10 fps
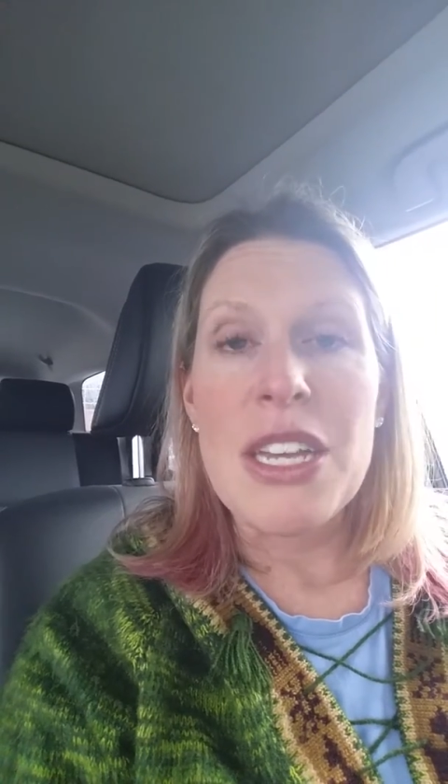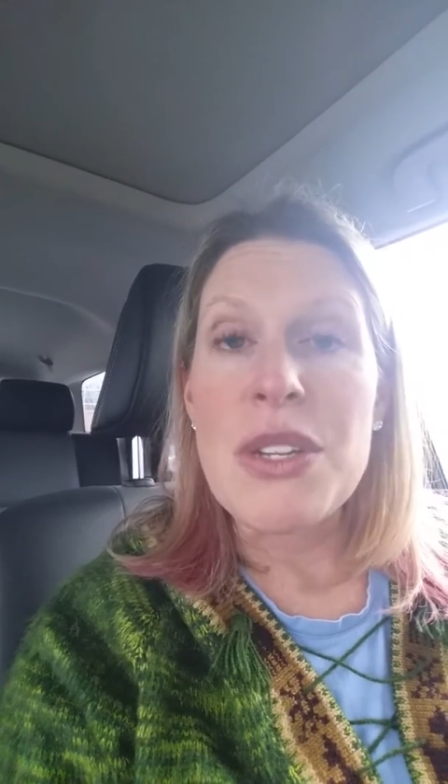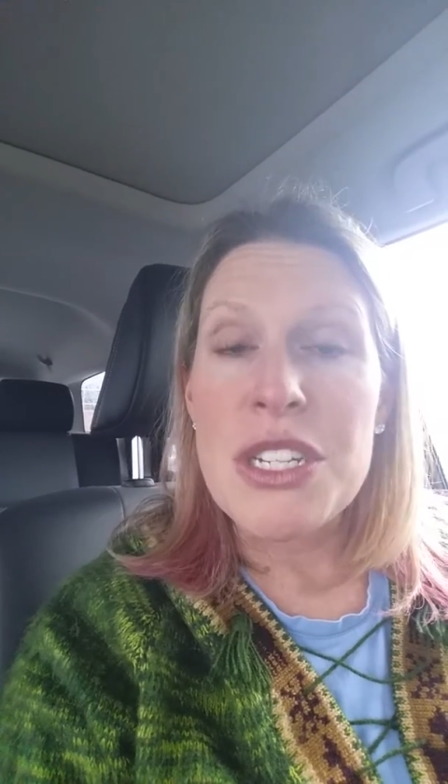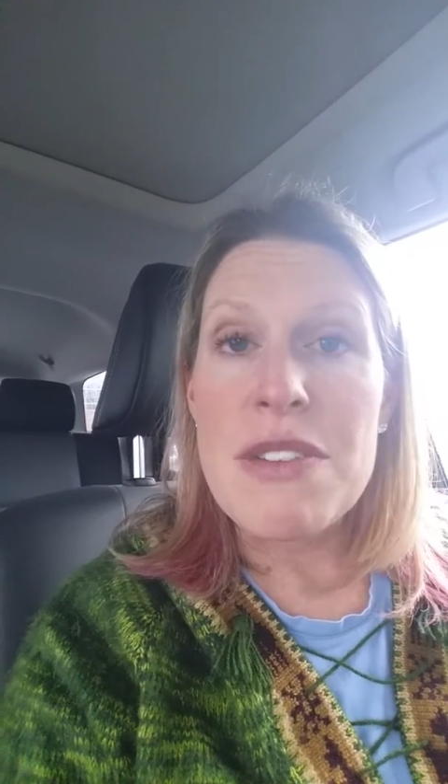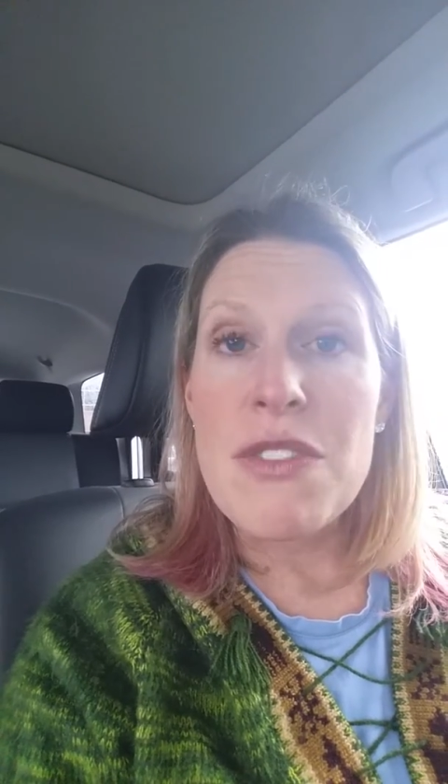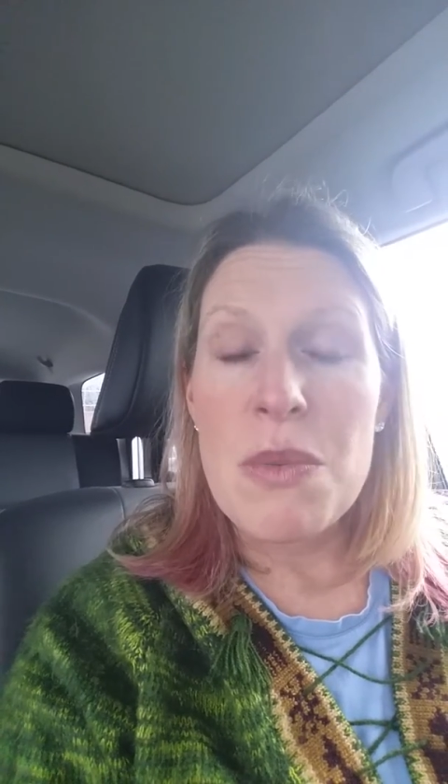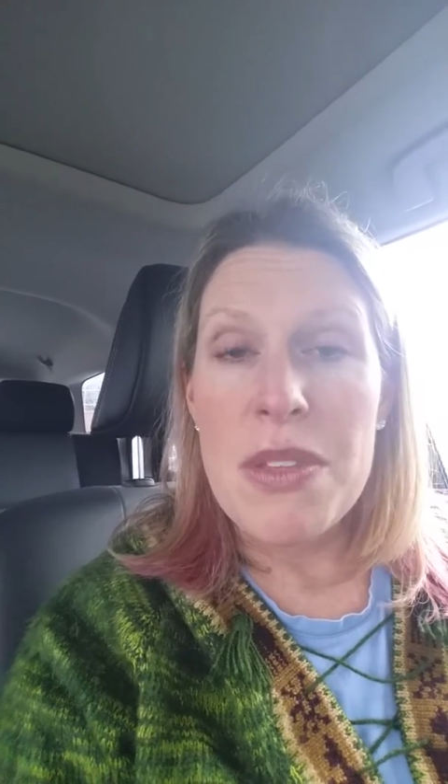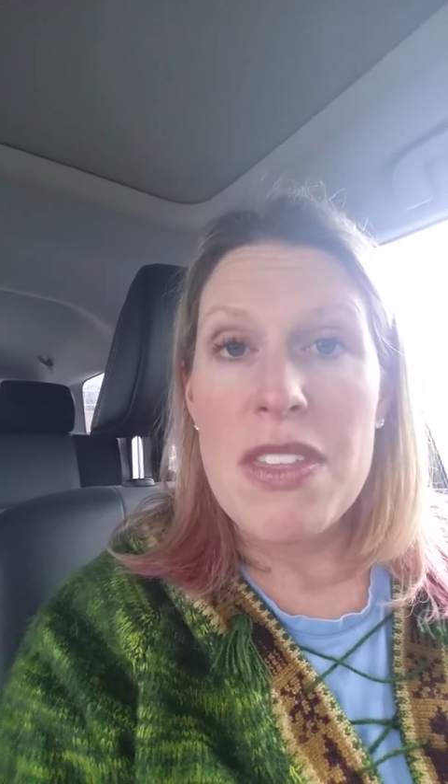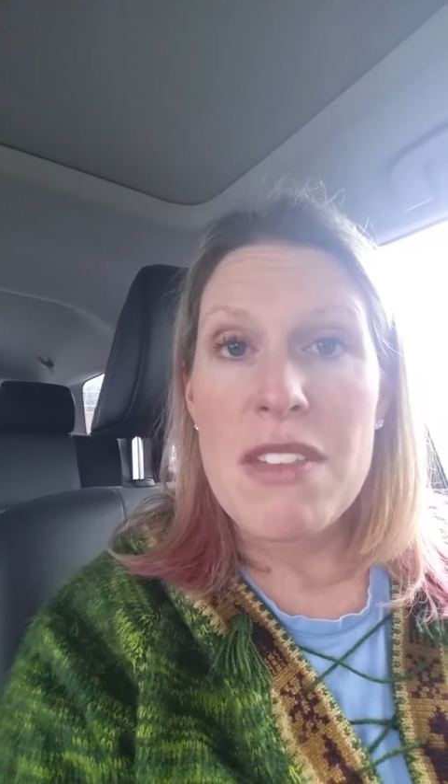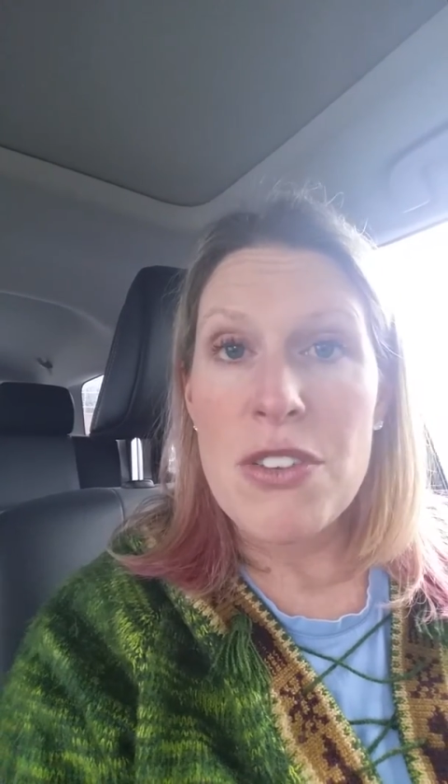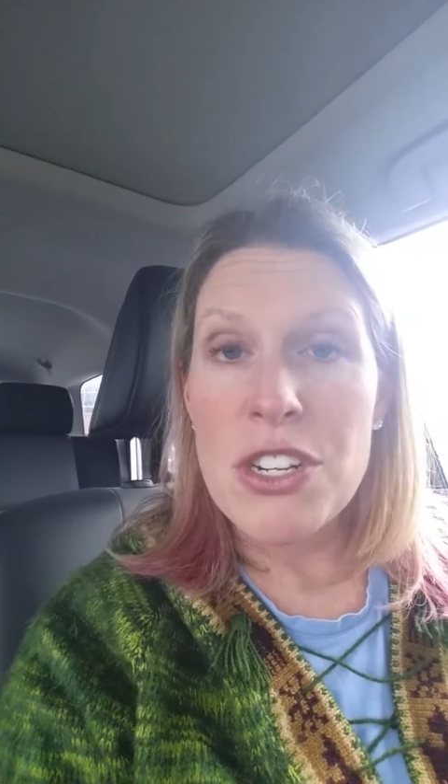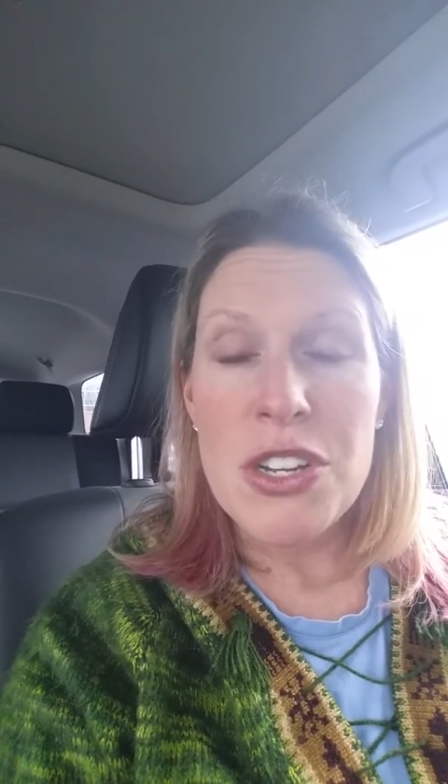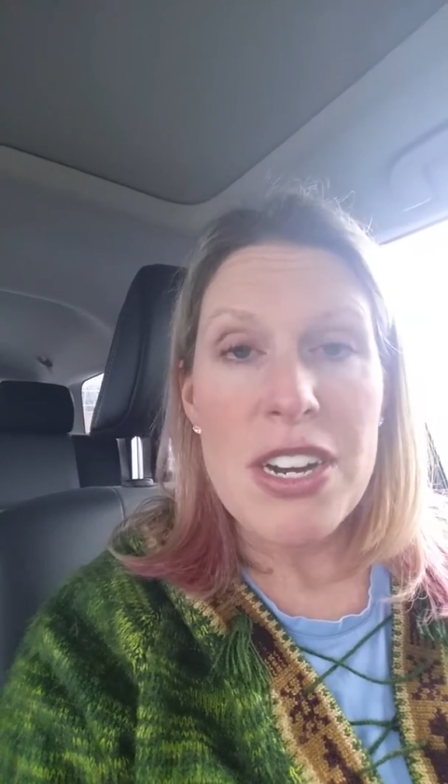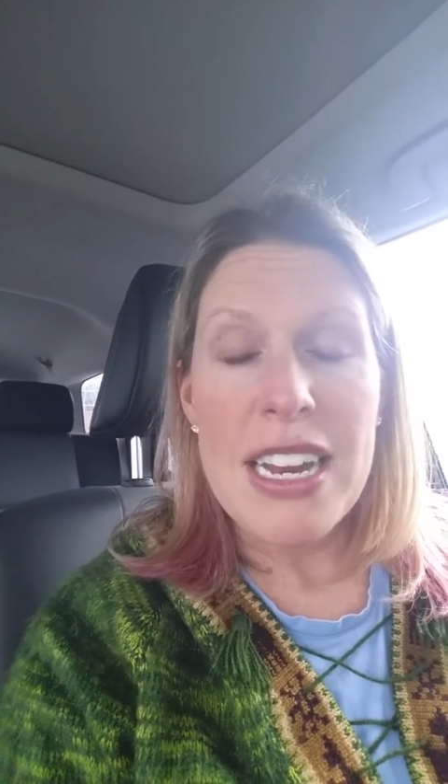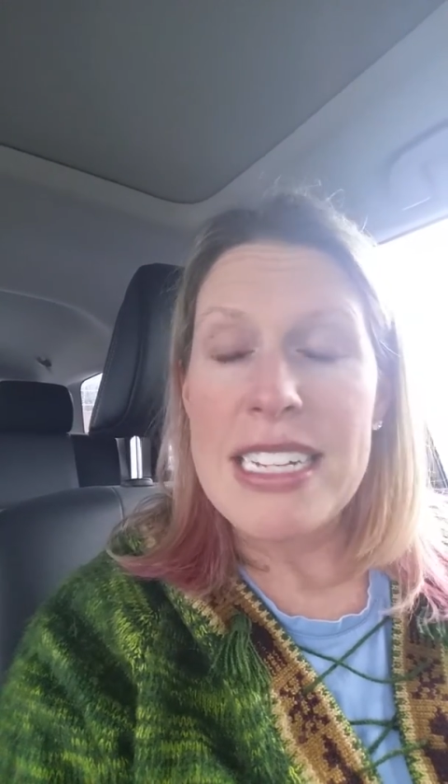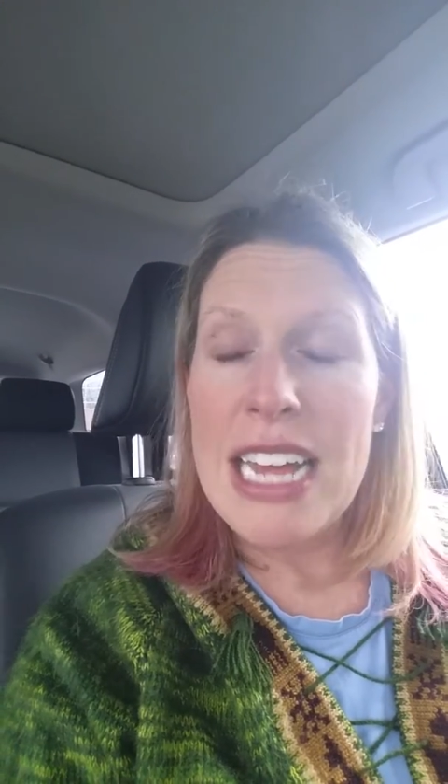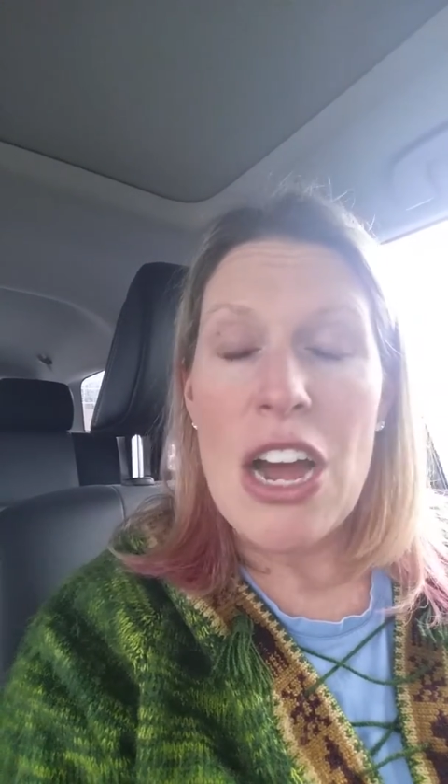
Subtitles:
go silver within the first 30 days.